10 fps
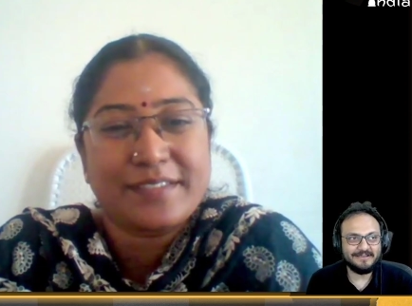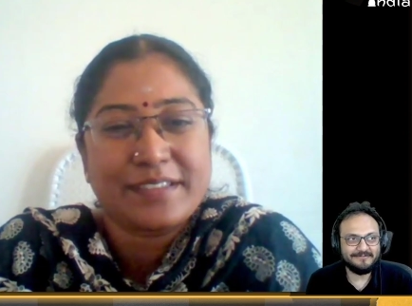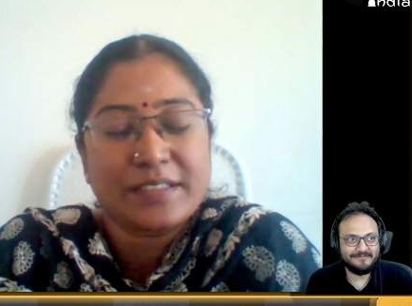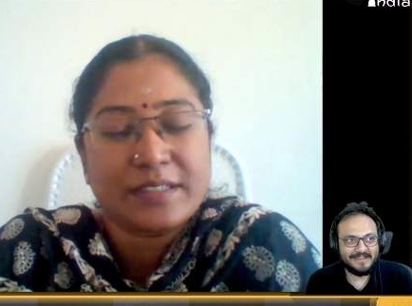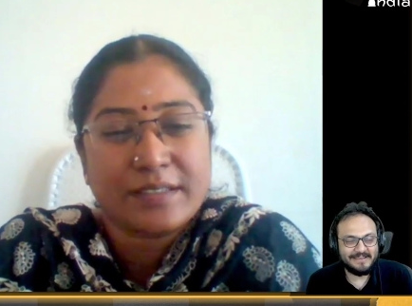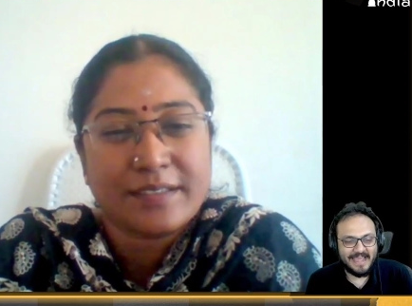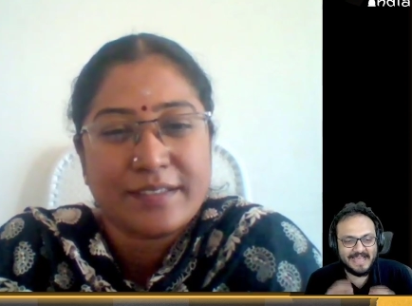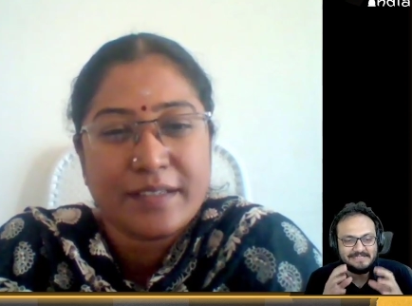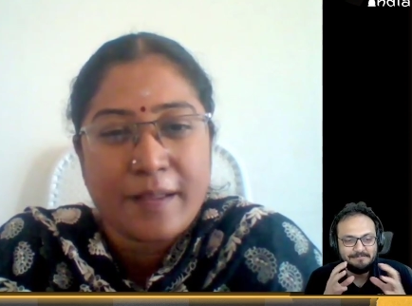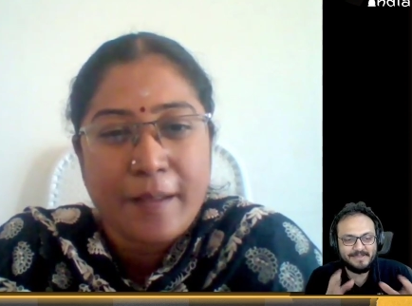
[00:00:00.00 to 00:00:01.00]
Speaker 1: when,
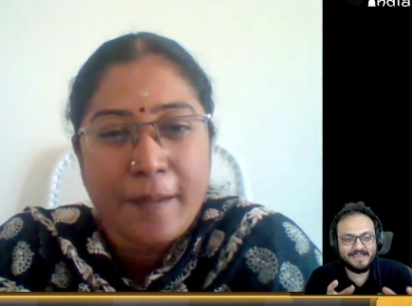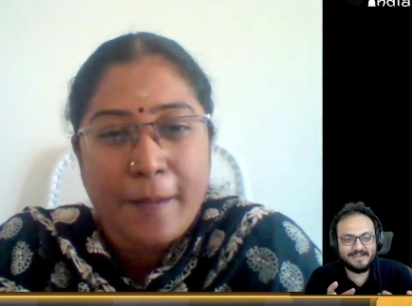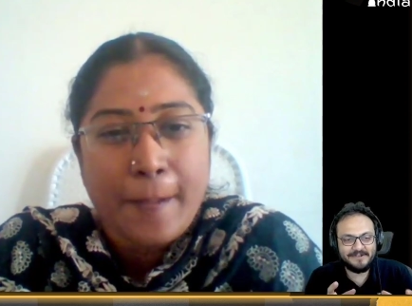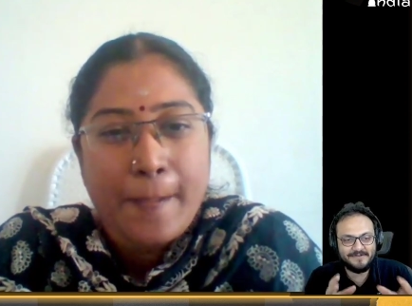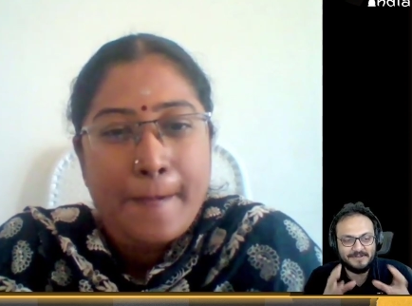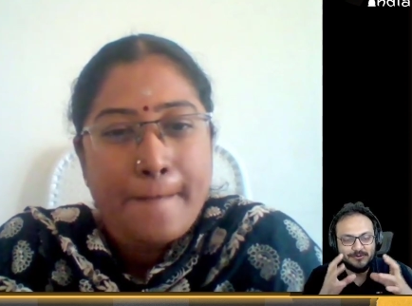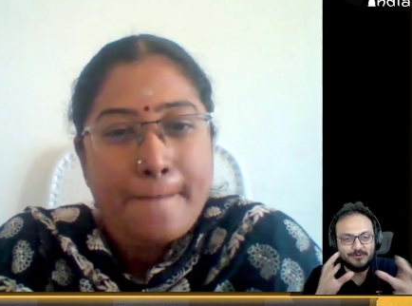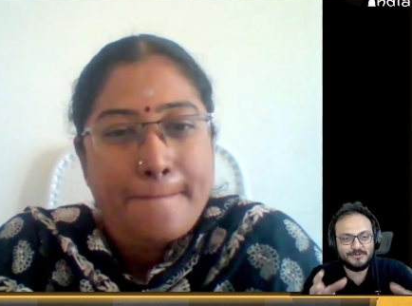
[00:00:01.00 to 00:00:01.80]
as a parent, when you go